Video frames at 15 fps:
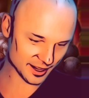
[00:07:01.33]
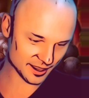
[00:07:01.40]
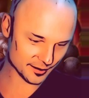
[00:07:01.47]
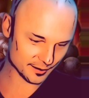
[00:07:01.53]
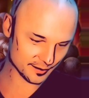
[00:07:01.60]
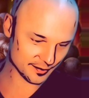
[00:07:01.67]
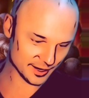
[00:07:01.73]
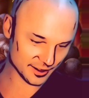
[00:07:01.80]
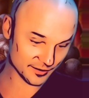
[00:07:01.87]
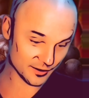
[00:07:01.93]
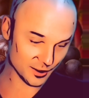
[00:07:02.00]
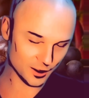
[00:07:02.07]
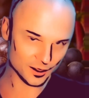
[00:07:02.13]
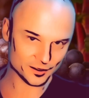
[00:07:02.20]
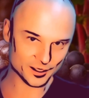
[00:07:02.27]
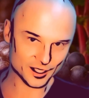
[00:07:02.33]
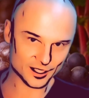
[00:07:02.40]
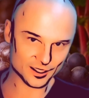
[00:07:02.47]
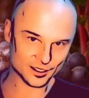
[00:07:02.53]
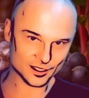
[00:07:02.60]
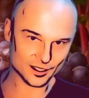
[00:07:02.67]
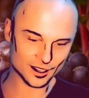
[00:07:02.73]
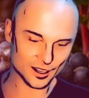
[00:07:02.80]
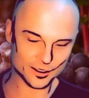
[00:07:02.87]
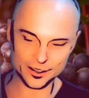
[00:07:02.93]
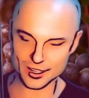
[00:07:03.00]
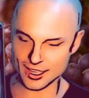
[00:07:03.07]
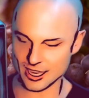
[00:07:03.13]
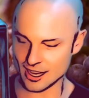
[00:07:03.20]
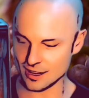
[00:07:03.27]
I have been involved in slaughtering
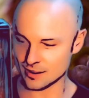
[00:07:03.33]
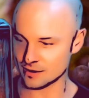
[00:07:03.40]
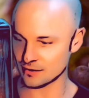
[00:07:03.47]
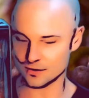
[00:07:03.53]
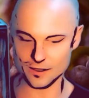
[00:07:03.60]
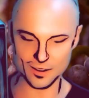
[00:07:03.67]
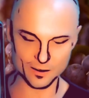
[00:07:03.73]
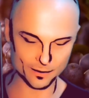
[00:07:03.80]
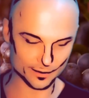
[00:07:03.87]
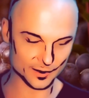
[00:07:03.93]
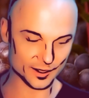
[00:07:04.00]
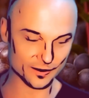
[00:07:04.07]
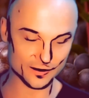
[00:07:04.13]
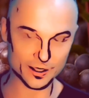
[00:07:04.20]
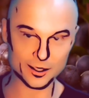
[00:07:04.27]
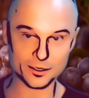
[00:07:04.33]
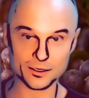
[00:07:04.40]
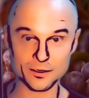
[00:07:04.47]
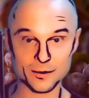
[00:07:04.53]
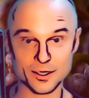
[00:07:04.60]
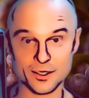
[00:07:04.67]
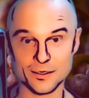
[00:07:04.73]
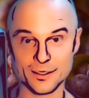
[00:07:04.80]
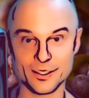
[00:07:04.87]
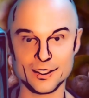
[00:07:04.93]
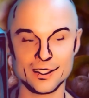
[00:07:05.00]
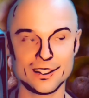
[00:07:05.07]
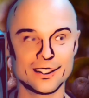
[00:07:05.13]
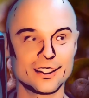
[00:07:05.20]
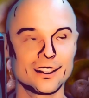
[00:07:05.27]
a cow from the field, which was